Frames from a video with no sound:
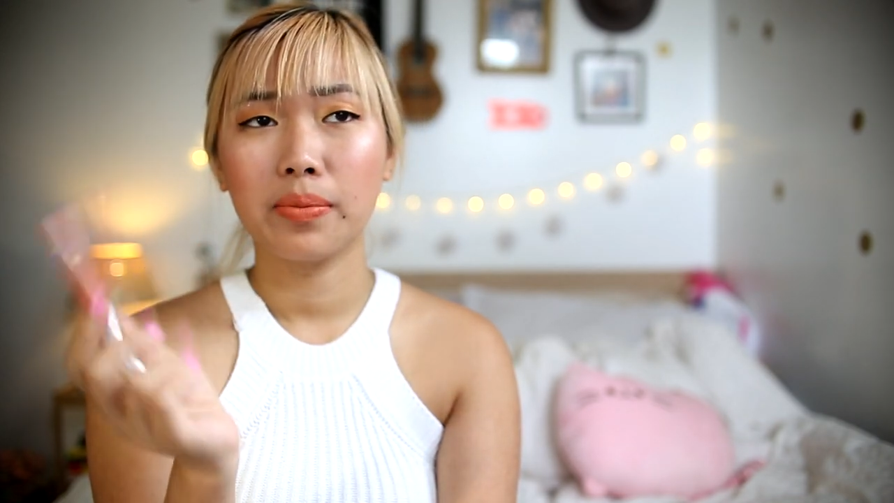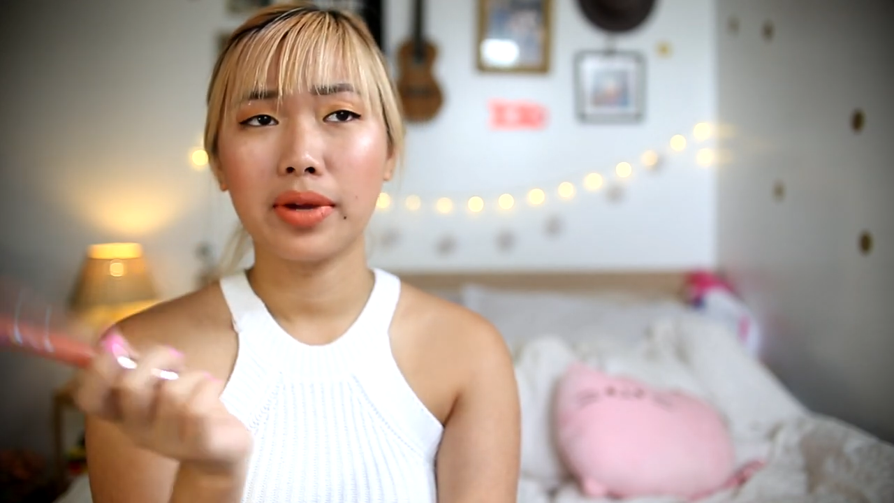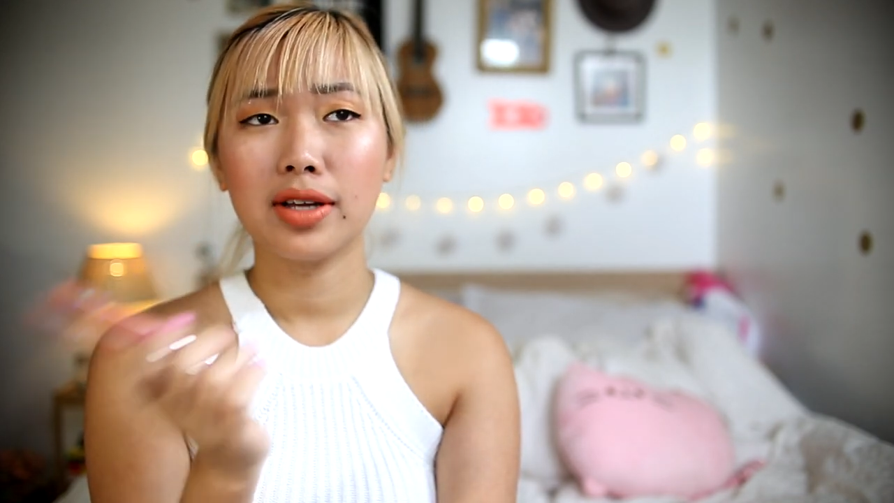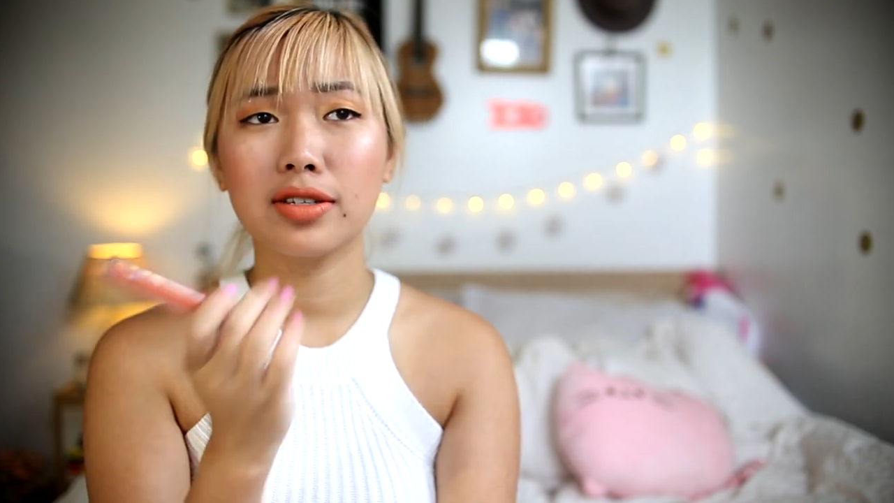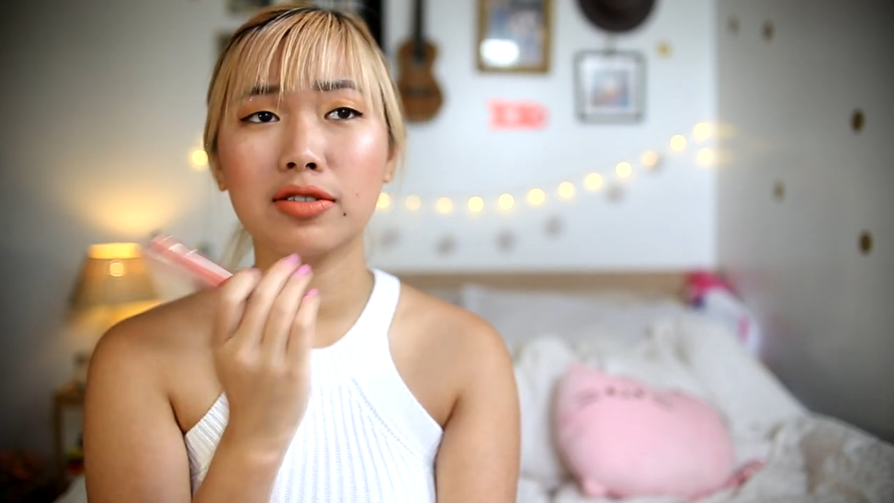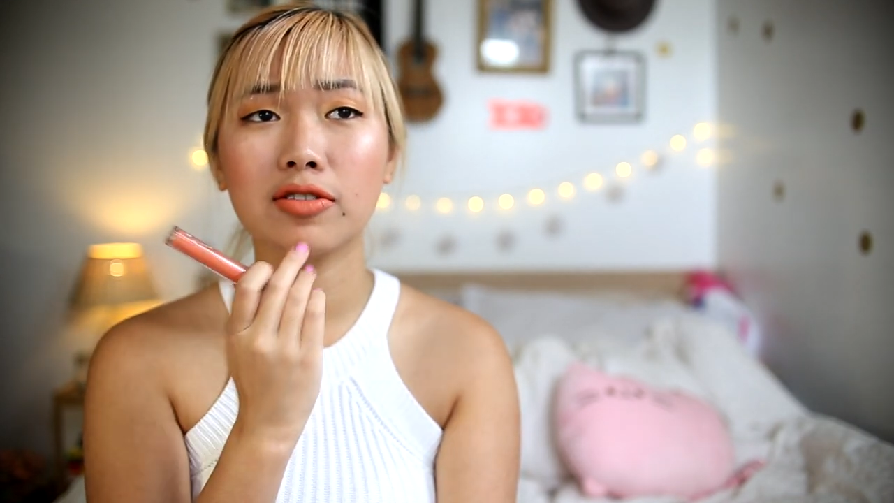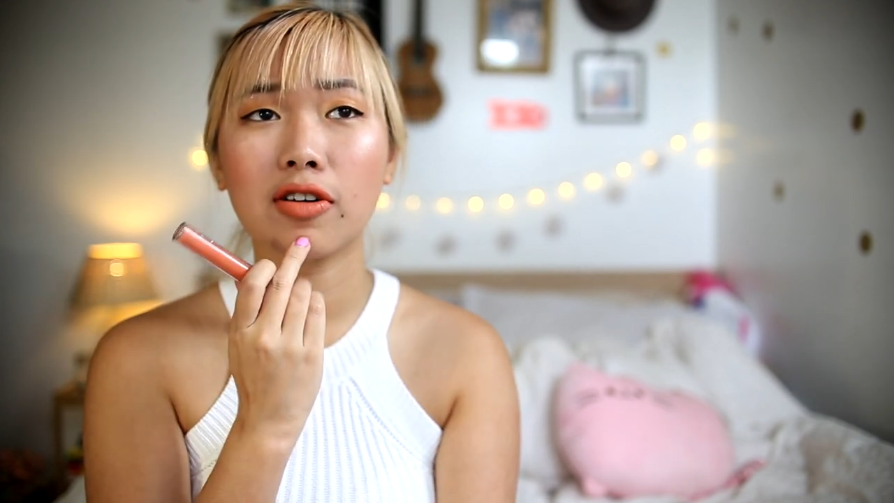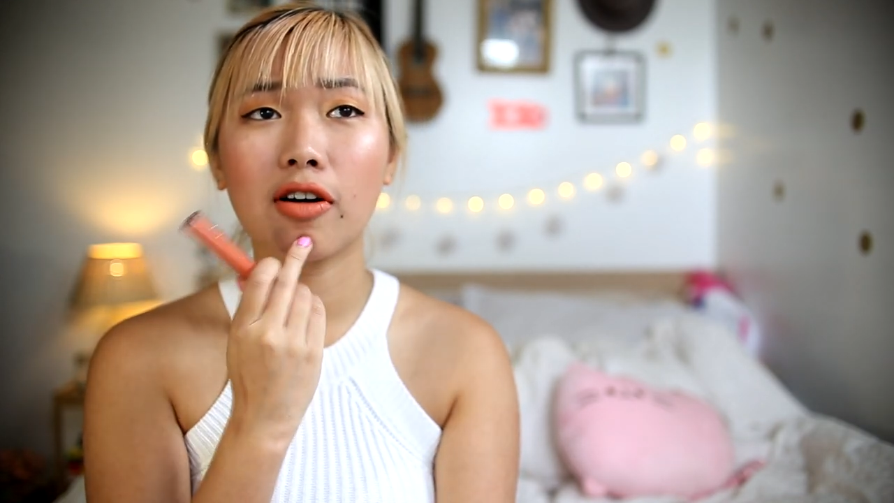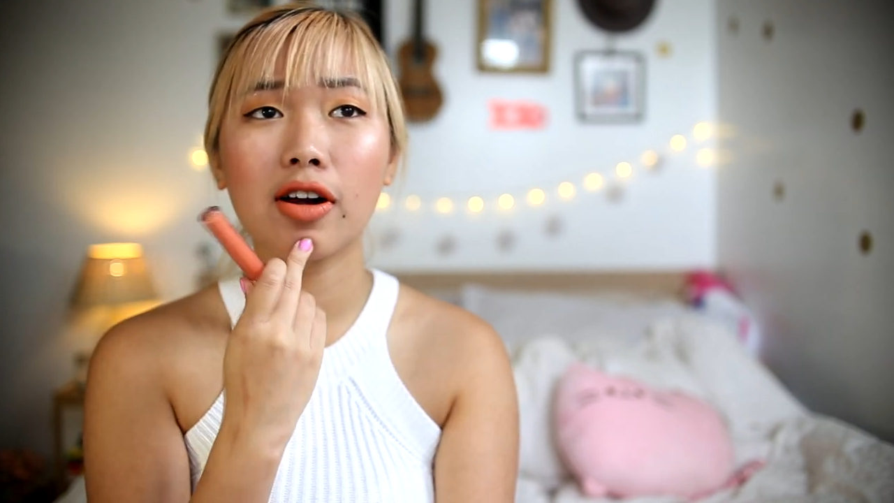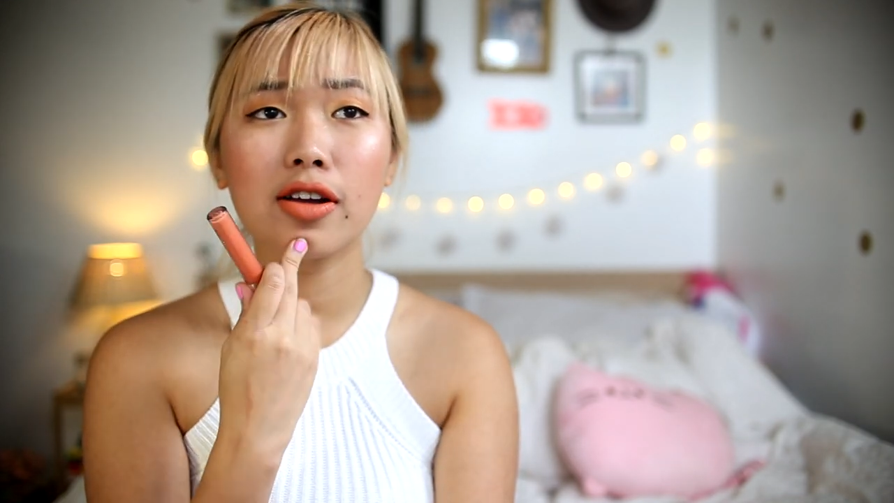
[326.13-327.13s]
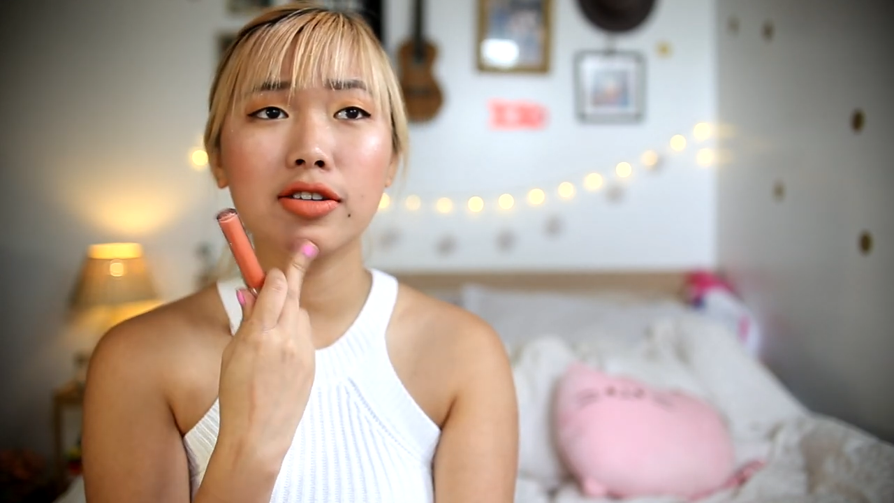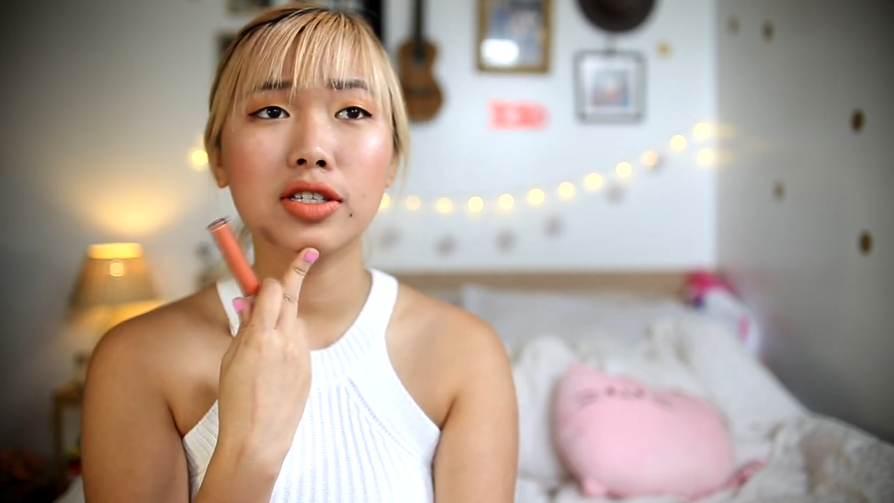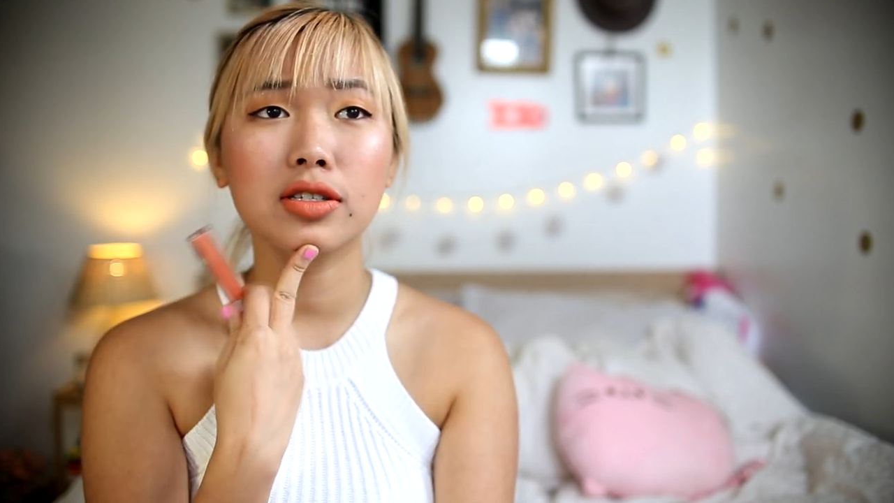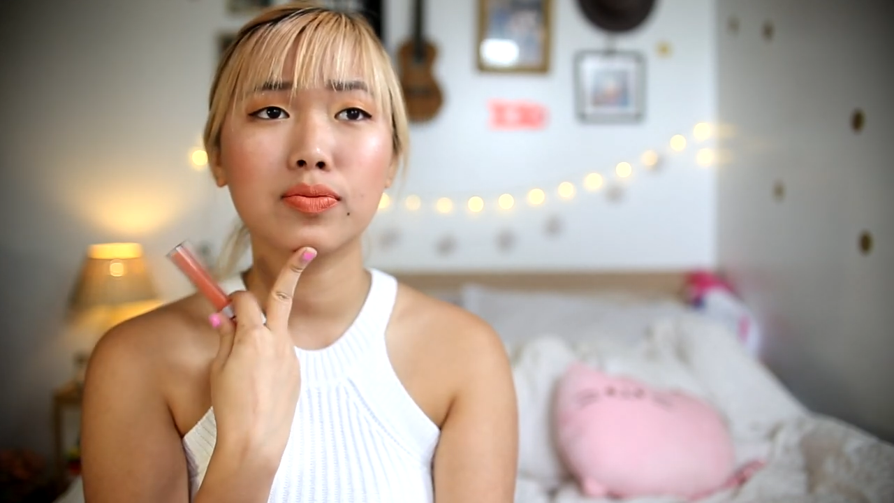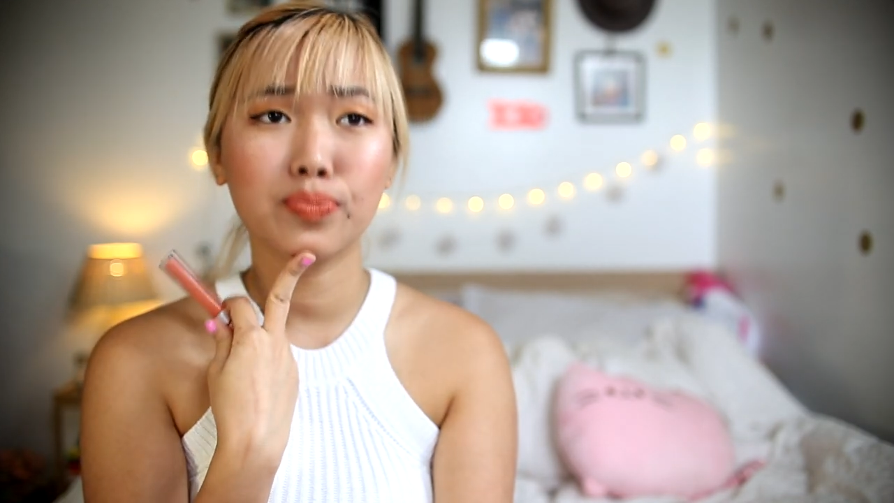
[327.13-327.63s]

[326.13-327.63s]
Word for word: But it's not as